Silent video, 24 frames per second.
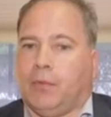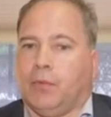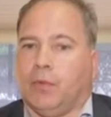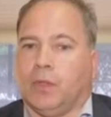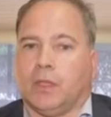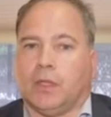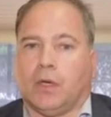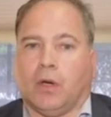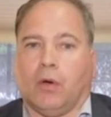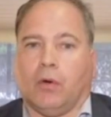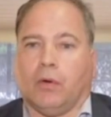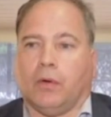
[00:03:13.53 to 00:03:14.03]

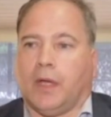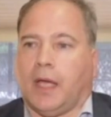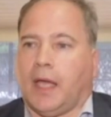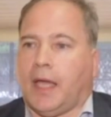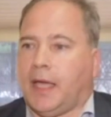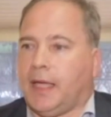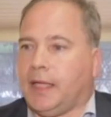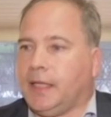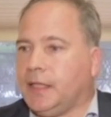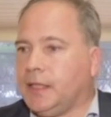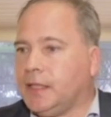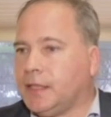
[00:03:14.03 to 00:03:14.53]
cop's telling
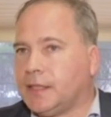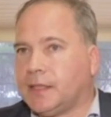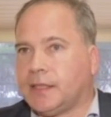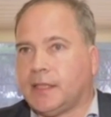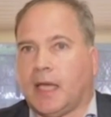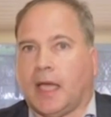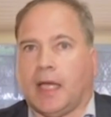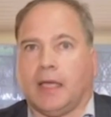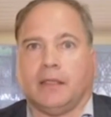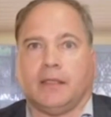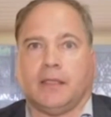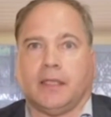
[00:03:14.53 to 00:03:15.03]
you,
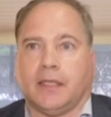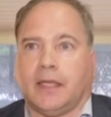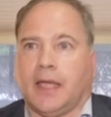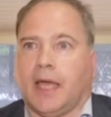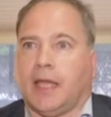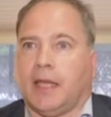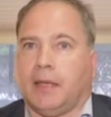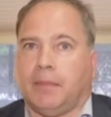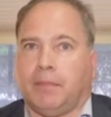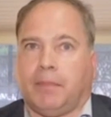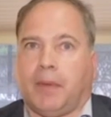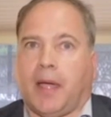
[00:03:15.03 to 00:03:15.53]
come turn
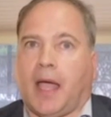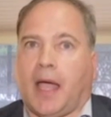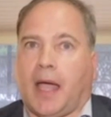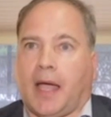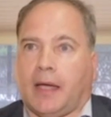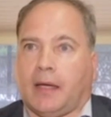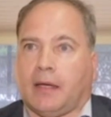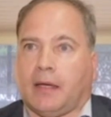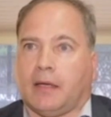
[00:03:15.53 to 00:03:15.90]
yourself in